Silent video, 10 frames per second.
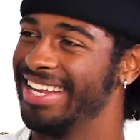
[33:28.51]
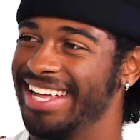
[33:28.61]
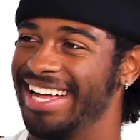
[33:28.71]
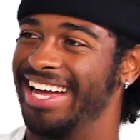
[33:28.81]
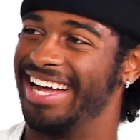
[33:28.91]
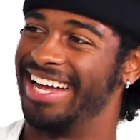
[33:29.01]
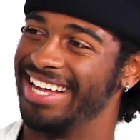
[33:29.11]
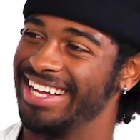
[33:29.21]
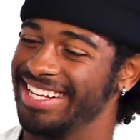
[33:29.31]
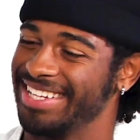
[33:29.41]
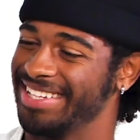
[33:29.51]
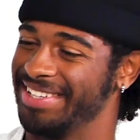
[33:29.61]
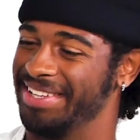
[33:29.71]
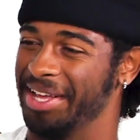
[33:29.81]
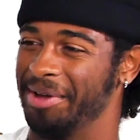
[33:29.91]
Yeah. Like, you know.
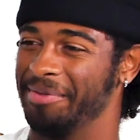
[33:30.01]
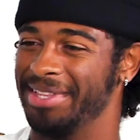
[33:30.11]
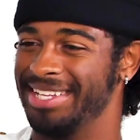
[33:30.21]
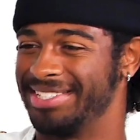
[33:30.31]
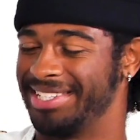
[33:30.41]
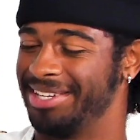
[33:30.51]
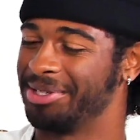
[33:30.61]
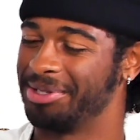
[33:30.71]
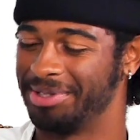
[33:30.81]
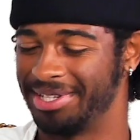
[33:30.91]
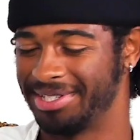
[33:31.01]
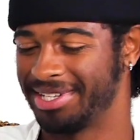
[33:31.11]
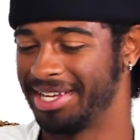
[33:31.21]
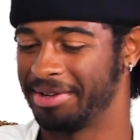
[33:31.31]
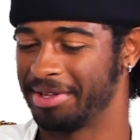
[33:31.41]
Yep. Those are
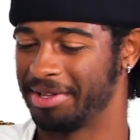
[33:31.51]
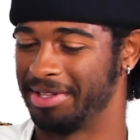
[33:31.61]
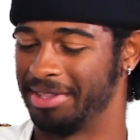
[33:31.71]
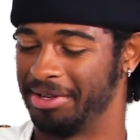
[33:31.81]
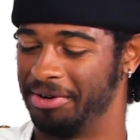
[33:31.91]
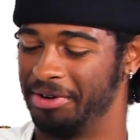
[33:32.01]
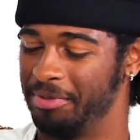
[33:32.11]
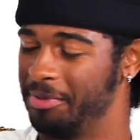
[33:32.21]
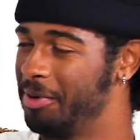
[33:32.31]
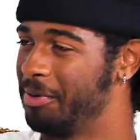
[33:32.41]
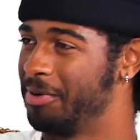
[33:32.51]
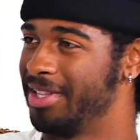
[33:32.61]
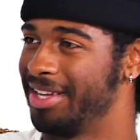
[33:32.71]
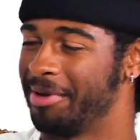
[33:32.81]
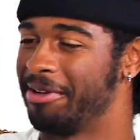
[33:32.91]
like the group of people
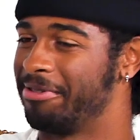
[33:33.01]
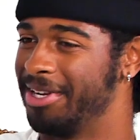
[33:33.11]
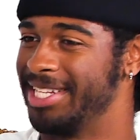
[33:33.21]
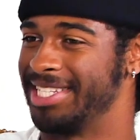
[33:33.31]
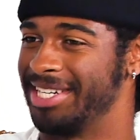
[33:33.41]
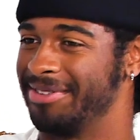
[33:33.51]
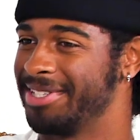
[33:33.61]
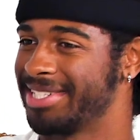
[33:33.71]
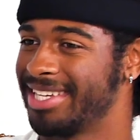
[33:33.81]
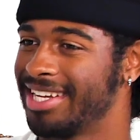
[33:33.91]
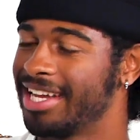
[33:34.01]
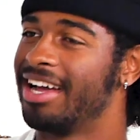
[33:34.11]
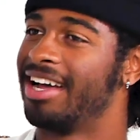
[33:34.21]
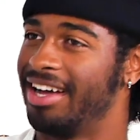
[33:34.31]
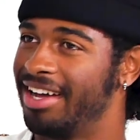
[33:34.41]
like my friends, and I'm just like,
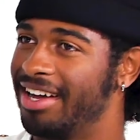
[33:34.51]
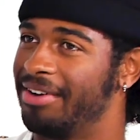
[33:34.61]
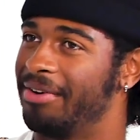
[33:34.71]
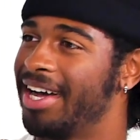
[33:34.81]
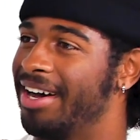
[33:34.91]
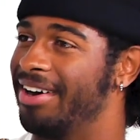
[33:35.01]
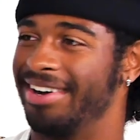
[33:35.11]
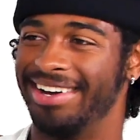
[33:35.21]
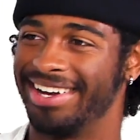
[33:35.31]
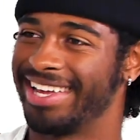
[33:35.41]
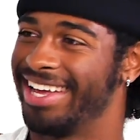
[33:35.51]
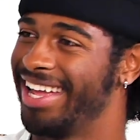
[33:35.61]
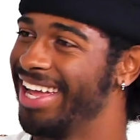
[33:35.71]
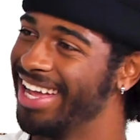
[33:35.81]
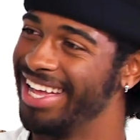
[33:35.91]
wow,
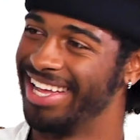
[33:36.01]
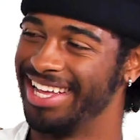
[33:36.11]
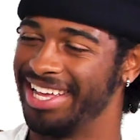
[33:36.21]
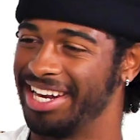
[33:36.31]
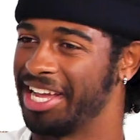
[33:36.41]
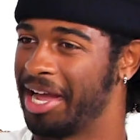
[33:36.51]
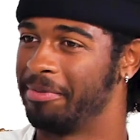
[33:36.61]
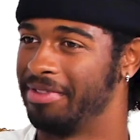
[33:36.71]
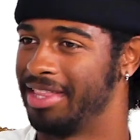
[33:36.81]
okay. Yeah. And like I